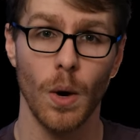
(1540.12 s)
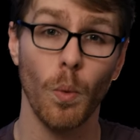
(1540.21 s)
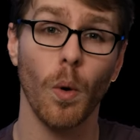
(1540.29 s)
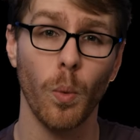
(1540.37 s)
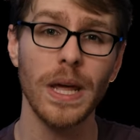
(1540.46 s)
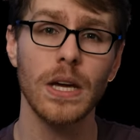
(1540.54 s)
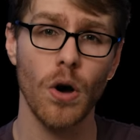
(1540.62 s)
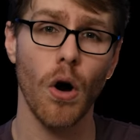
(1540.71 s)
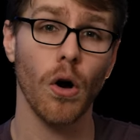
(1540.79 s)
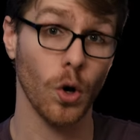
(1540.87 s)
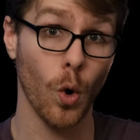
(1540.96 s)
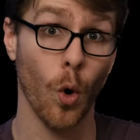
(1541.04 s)
What we
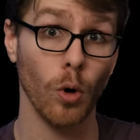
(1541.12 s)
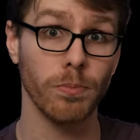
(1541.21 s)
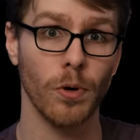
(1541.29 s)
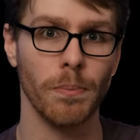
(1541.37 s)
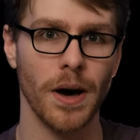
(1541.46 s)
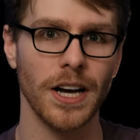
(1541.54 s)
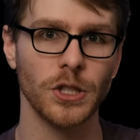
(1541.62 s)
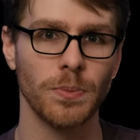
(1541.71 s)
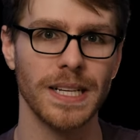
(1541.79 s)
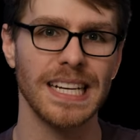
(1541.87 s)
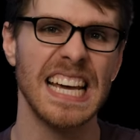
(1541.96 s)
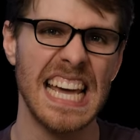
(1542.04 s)
call corporal
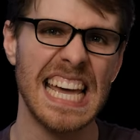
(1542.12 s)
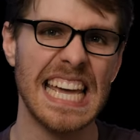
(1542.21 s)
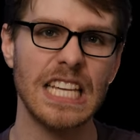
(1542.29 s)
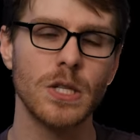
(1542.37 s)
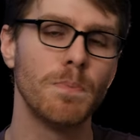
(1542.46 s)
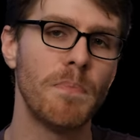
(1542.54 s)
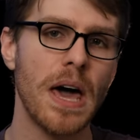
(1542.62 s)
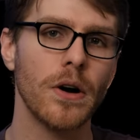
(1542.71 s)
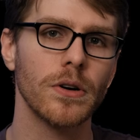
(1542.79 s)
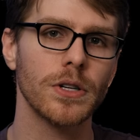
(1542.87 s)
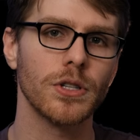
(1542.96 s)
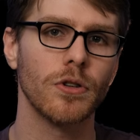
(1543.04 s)
punishment is
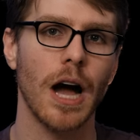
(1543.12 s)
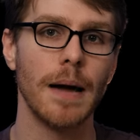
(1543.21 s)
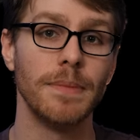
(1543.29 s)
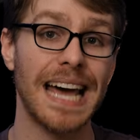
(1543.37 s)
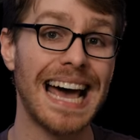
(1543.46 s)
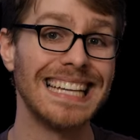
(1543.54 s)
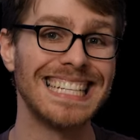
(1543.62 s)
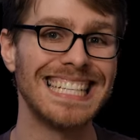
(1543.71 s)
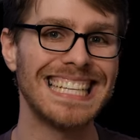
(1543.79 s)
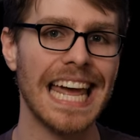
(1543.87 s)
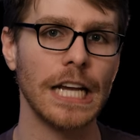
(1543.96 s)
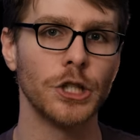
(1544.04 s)
better described as
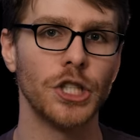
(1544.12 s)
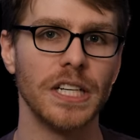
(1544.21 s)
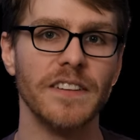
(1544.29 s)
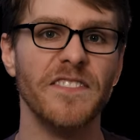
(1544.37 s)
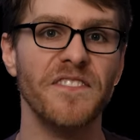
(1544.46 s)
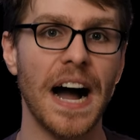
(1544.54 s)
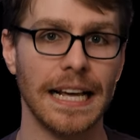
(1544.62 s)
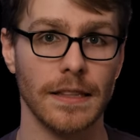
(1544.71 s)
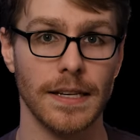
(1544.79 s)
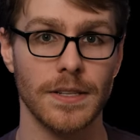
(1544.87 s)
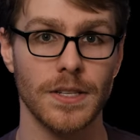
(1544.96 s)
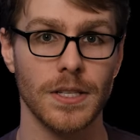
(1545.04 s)
sanctioned
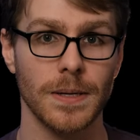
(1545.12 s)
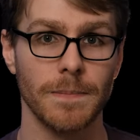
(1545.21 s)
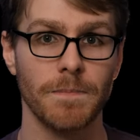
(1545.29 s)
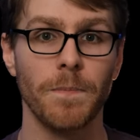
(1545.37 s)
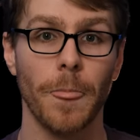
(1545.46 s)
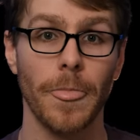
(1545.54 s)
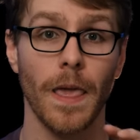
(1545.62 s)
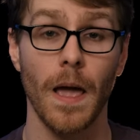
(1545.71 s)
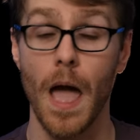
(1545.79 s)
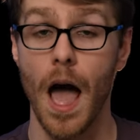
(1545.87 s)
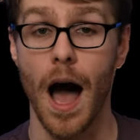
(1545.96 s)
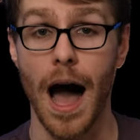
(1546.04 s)
violence.
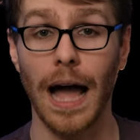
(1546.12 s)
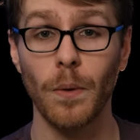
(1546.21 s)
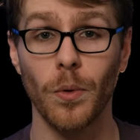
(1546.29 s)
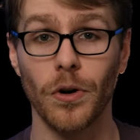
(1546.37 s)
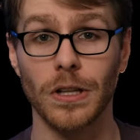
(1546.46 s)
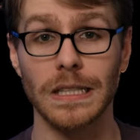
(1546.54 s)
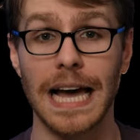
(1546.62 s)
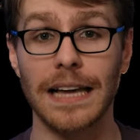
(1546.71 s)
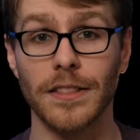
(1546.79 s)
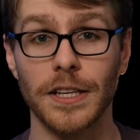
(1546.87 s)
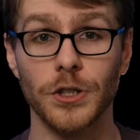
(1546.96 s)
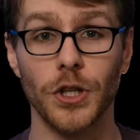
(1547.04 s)
I will
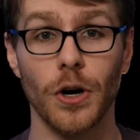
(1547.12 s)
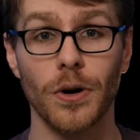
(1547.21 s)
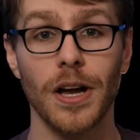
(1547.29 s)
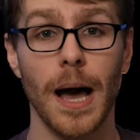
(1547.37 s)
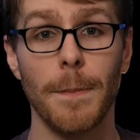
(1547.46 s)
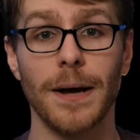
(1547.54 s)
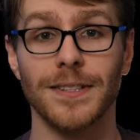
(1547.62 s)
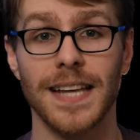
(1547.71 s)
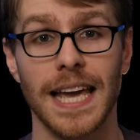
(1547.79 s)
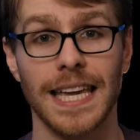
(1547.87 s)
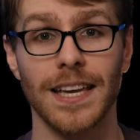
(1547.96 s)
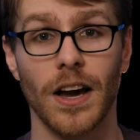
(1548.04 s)
gladly joke about
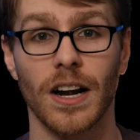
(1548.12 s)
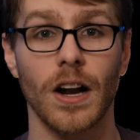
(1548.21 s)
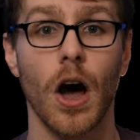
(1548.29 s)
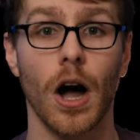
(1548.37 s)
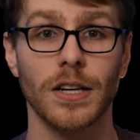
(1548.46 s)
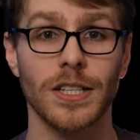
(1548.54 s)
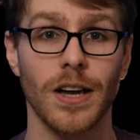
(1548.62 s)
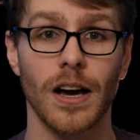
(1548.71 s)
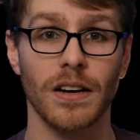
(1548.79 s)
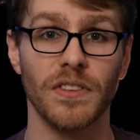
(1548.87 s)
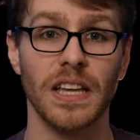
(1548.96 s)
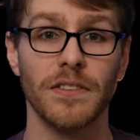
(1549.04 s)
taking on an
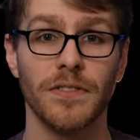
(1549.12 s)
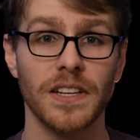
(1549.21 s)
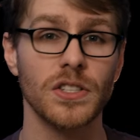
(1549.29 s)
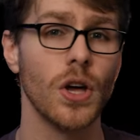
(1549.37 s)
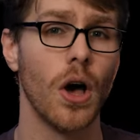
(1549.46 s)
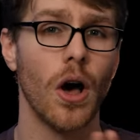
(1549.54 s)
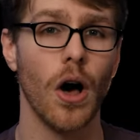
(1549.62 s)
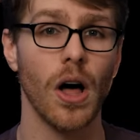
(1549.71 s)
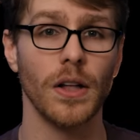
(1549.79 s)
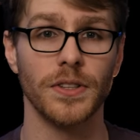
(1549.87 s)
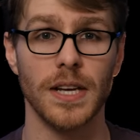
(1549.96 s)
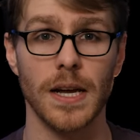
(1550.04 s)
octagon of infants
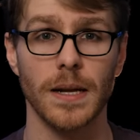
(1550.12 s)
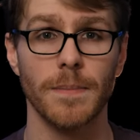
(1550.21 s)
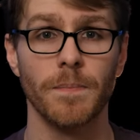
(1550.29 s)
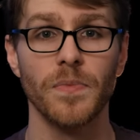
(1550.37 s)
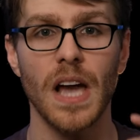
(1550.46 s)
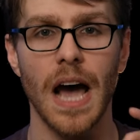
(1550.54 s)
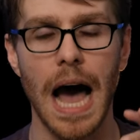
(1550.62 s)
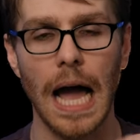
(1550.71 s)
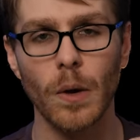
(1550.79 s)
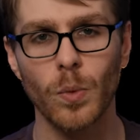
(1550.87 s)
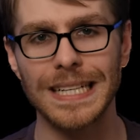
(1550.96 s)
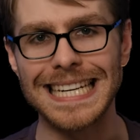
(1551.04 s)
all day.
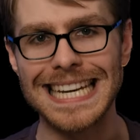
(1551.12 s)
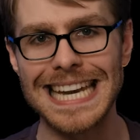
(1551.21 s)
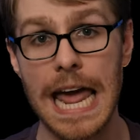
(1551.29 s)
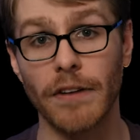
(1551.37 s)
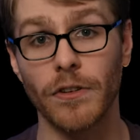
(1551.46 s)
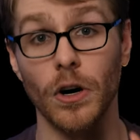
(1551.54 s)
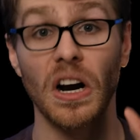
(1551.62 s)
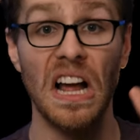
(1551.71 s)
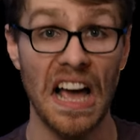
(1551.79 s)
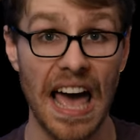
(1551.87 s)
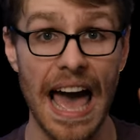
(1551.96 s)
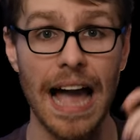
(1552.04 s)
I would never
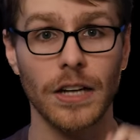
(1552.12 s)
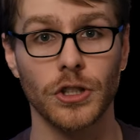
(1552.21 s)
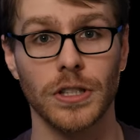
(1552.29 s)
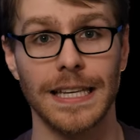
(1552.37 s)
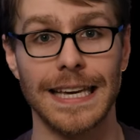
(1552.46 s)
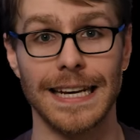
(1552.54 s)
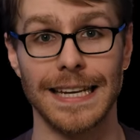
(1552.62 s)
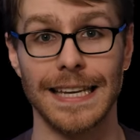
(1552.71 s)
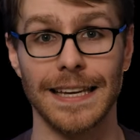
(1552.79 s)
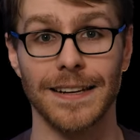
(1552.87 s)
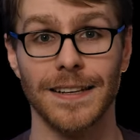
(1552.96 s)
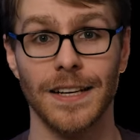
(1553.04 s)
actually hit a
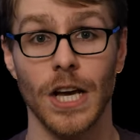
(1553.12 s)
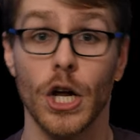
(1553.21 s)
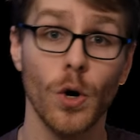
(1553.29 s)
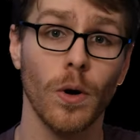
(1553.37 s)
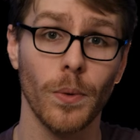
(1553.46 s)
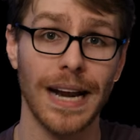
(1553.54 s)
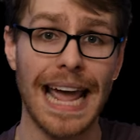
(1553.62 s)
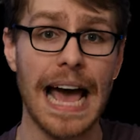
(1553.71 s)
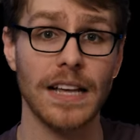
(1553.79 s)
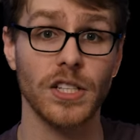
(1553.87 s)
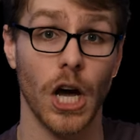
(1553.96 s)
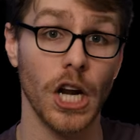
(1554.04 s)
kid, nor would I
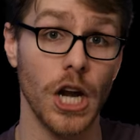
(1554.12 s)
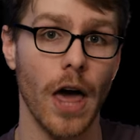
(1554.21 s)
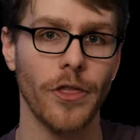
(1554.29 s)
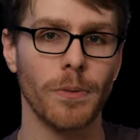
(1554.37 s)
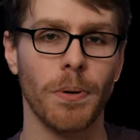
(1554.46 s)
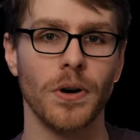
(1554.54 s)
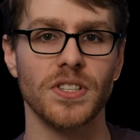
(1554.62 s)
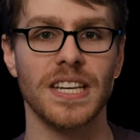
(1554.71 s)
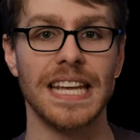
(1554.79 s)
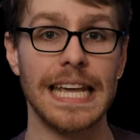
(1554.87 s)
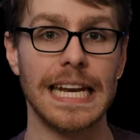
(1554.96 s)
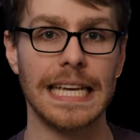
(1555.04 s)
ask another person
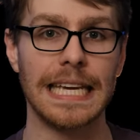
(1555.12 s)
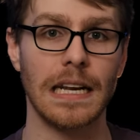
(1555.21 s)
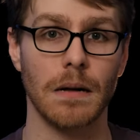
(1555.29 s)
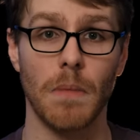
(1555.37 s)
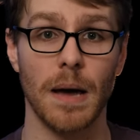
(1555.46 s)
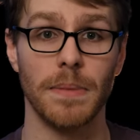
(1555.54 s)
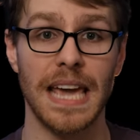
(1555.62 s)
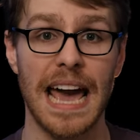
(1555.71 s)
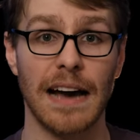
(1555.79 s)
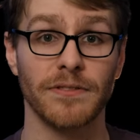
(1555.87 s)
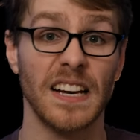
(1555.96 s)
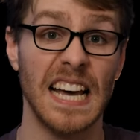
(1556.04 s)
to hit a kid on my
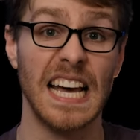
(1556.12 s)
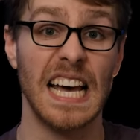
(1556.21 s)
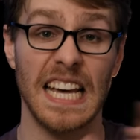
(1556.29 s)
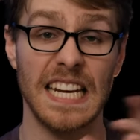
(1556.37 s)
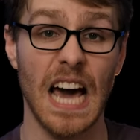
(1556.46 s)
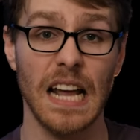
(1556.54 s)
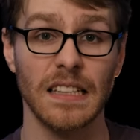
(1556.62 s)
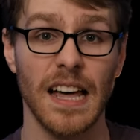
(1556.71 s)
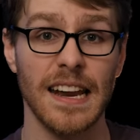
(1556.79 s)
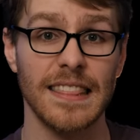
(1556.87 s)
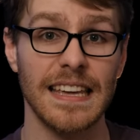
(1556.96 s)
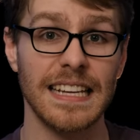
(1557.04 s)
behalf. Not a
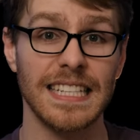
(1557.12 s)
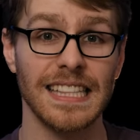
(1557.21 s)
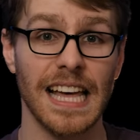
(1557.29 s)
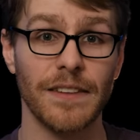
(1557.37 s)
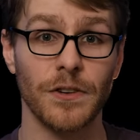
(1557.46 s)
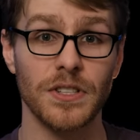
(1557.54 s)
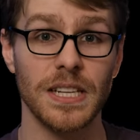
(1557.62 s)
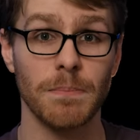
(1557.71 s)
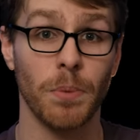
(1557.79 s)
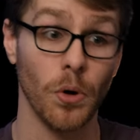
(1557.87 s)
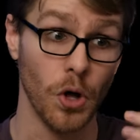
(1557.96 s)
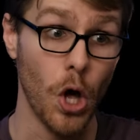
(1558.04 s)
lot of things in life are
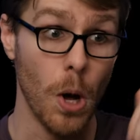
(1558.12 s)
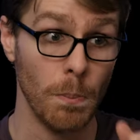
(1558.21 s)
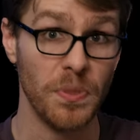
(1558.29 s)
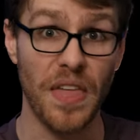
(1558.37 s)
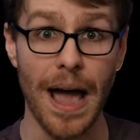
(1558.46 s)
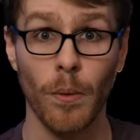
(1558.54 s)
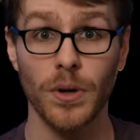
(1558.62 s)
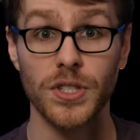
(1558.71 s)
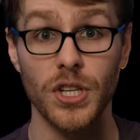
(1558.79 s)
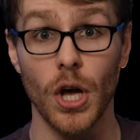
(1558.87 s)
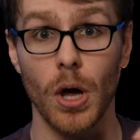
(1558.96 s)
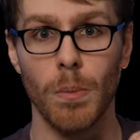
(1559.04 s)
simple, but that
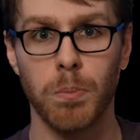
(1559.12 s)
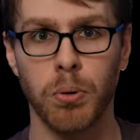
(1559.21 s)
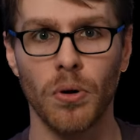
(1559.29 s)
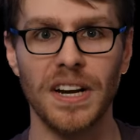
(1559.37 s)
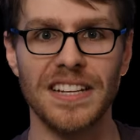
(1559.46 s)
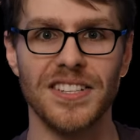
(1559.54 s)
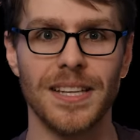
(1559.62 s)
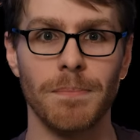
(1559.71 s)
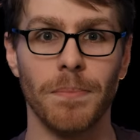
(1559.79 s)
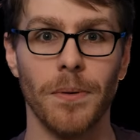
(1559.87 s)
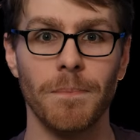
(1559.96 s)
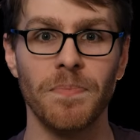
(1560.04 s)
one's pretty
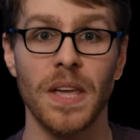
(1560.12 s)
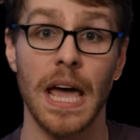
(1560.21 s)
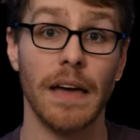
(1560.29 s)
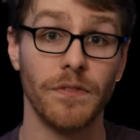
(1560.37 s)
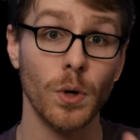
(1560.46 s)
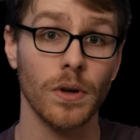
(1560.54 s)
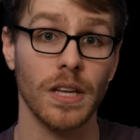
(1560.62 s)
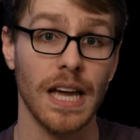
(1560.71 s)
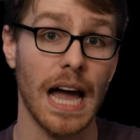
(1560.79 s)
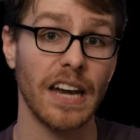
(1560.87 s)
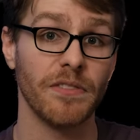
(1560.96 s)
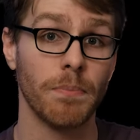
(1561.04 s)
simple. If you are the
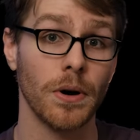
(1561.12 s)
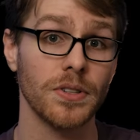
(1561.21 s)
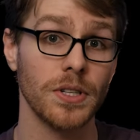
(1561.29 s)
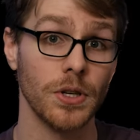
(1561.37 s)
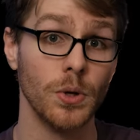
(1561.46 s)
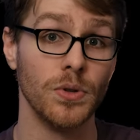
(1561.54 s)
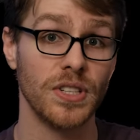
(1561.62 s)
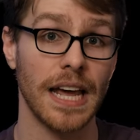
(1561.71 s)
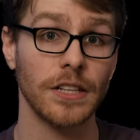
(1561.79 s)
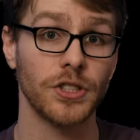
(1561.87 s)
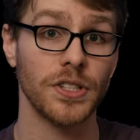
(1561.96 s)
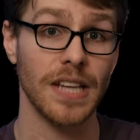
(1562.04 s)
kind of person who
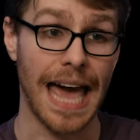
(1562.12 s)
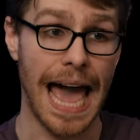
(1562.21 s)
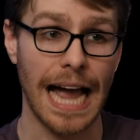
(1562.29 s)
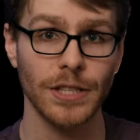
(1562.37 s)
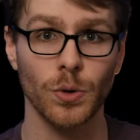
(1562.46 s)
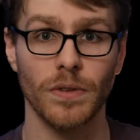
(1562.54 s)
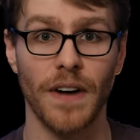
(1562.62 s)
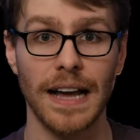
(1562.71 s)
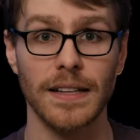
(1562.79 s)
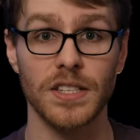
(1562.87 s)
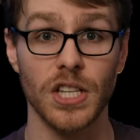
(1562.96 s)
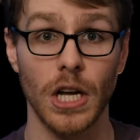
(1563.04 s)
sanctions actual
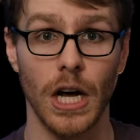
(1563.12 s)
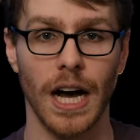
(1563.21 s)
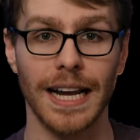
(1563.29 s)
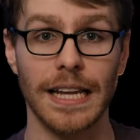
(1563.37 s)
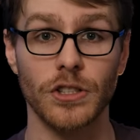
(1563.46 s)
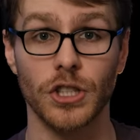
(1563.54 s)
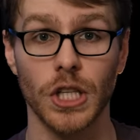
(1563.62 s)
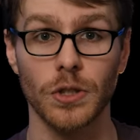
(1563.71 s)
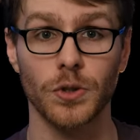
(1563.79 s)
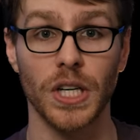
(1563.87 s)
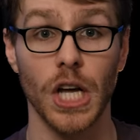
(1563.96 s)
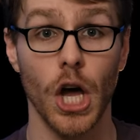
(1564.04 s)
violence against
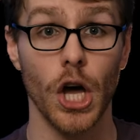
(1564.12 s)
children,